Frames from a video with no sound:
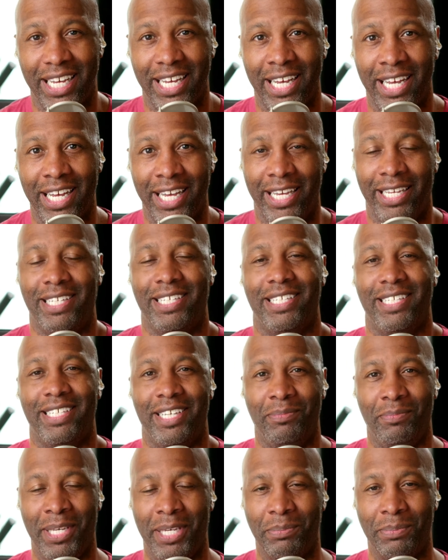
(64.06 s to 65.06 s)
I
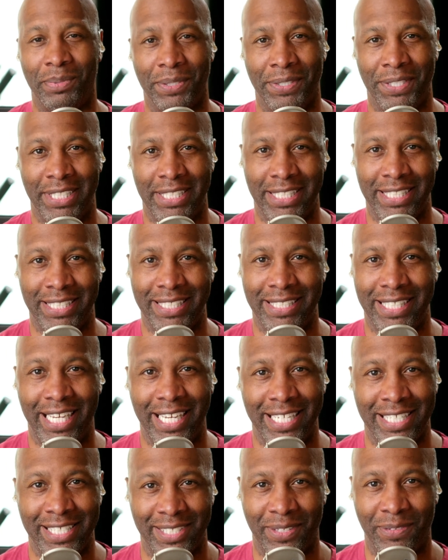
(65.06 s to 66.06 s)
am Ant Pruitt, and this is
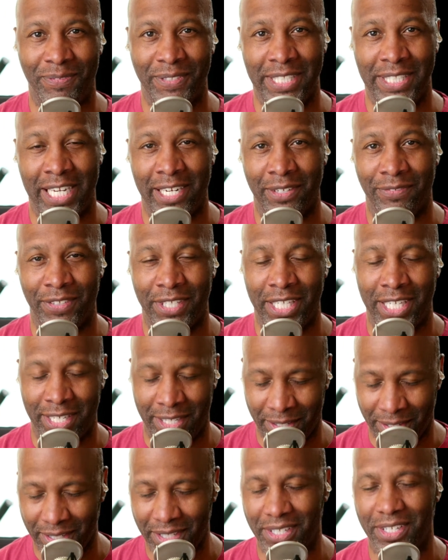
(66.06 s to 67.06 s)
Hands On Photography
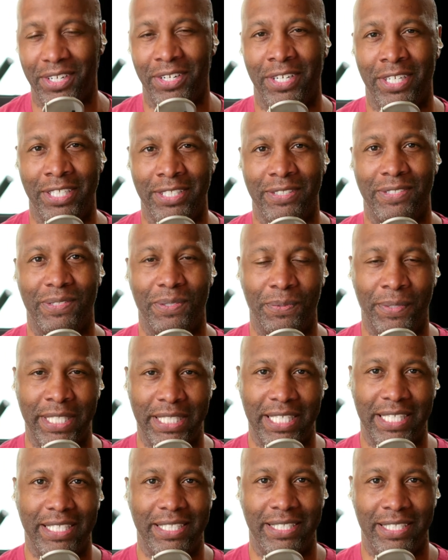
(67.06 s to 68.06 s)
here on Twit
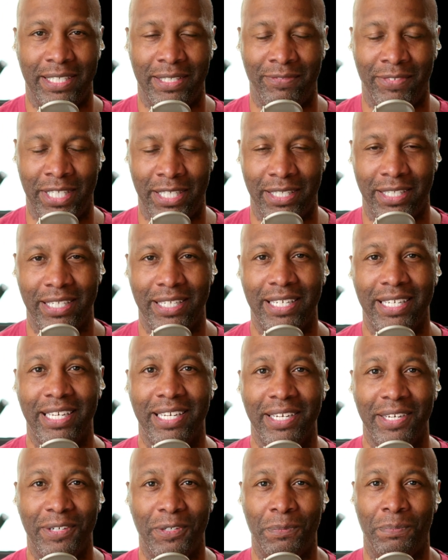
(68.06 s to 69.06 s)
TV.
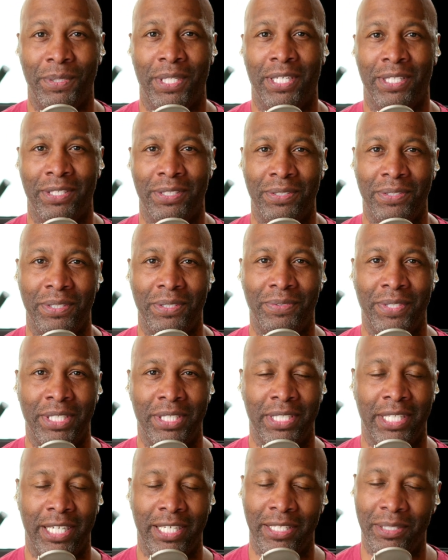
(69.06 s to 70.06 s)
Hope y'all are doing
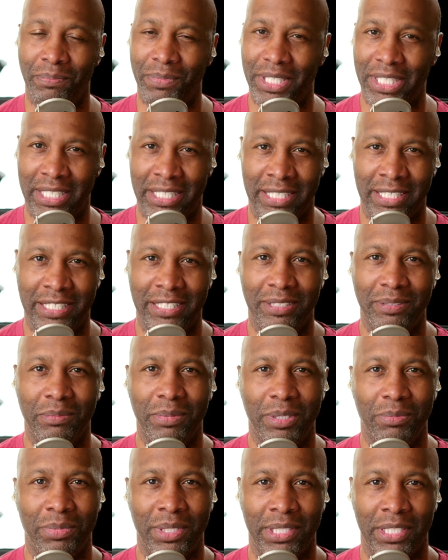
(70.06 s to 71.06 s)
well. I am
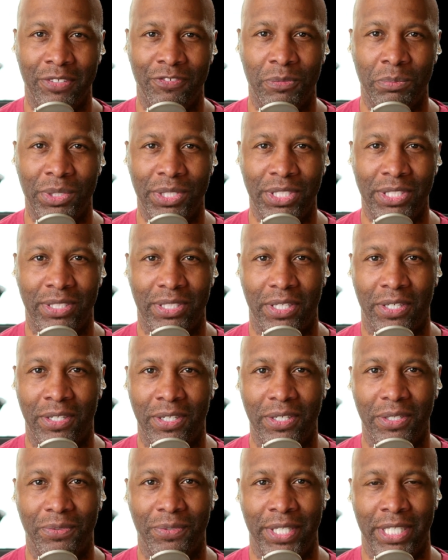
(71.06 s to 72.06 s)
unbelievable as
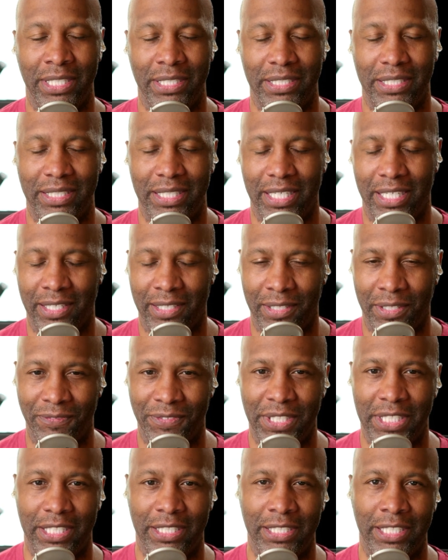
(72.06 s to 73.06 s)
always. I love
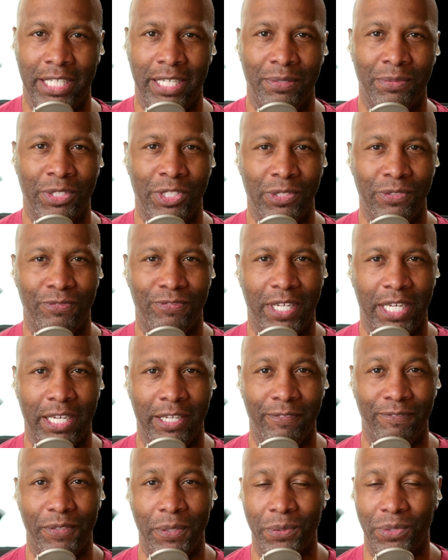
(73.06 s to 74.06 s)
sitting down with you
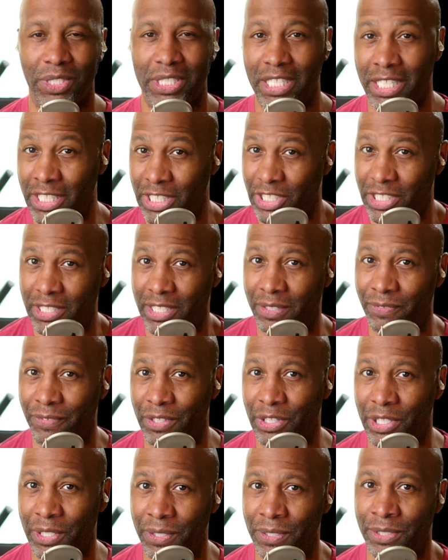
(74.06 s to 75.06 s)
fine folks each and every
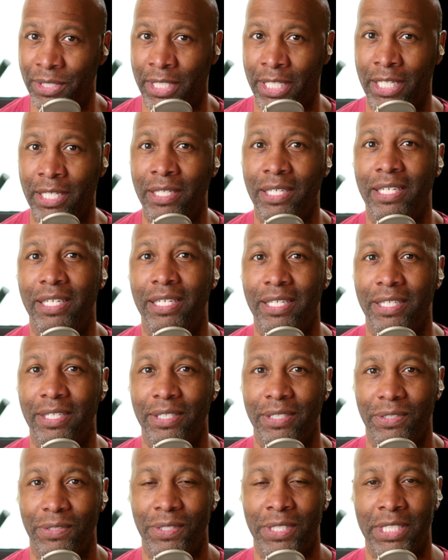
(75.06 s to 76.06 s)
Thursday
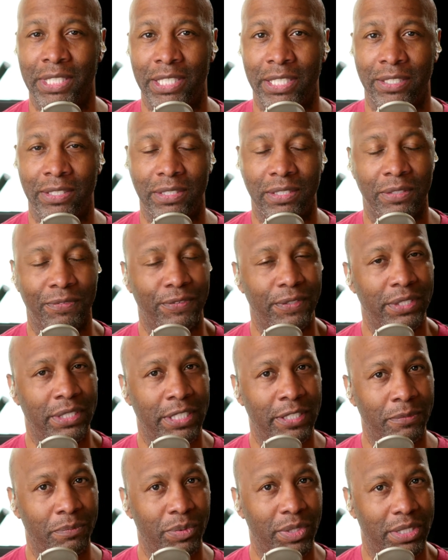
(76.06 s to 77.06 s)
to discuss different
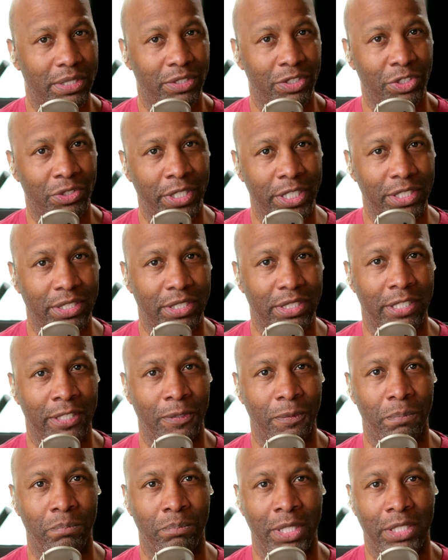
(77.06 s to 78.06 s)
tips and tricks to
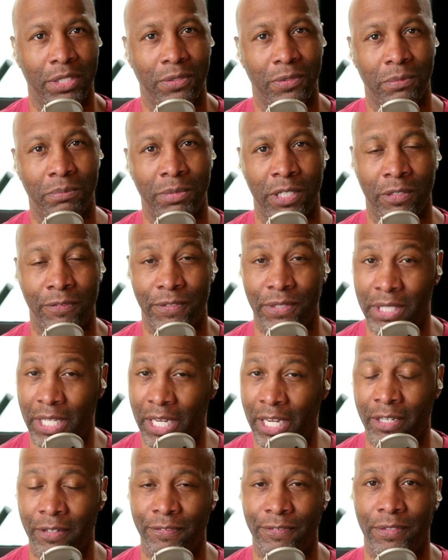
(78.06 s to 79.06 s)
help make you a better
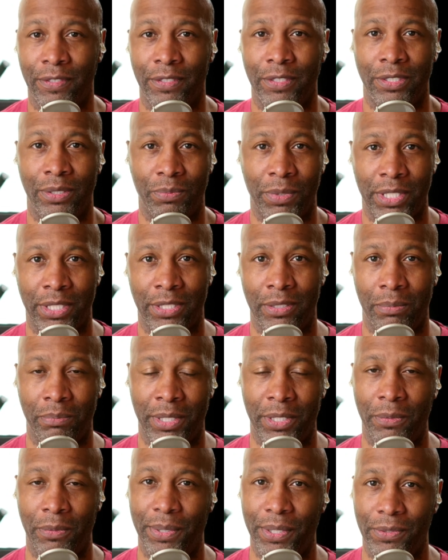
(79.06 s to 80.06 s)
photographer as well as a
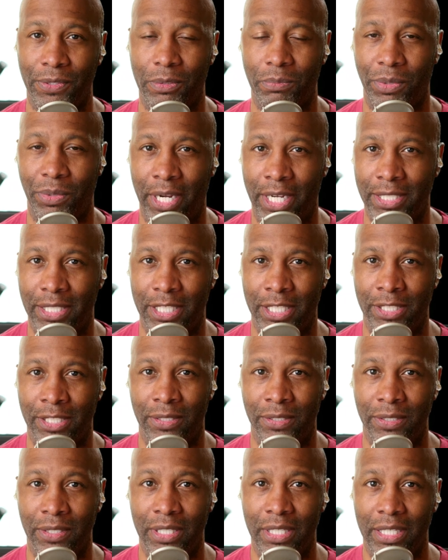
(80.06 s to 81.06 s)
better post
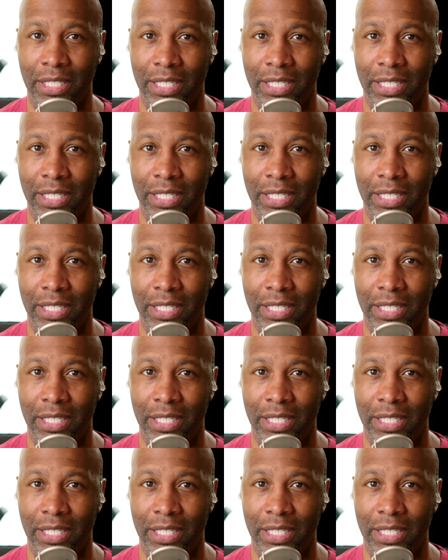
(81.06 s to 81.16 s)
processor.